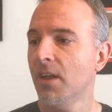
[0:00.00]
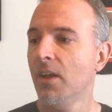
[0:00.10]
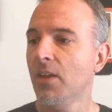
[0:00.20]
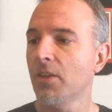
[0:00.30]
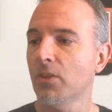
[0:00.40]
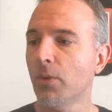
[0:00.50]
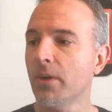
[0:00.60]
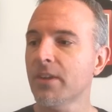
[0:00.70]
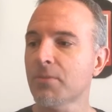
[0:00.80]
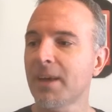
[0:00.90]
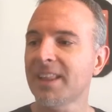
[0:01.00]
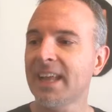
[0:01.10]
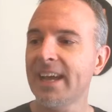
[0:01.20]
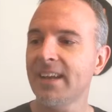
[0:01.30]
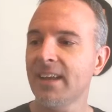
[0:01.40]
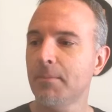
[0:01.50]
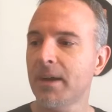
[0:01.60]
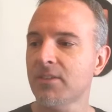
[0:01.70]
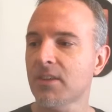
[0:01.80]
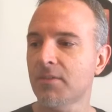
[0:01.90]
The Lord is my light and my
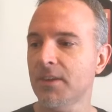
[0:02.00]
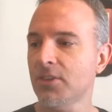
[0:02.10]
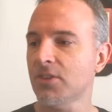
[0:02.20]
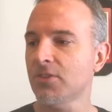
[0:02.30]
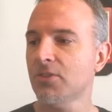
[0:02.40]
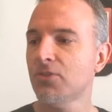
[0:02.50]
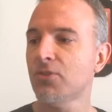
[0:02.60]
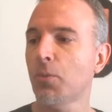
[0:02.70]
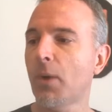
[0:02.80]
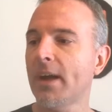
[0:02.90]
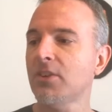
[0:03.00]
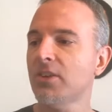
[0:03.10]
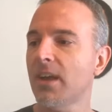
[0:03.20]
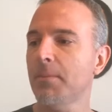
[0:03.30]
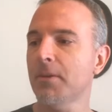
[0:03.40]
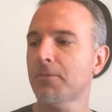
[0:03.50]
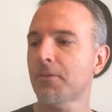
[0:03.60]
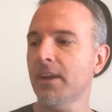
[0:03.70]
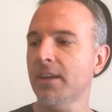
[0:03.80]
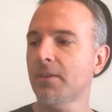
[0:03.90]
salvation, so why should I be
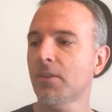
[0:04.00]
afraid?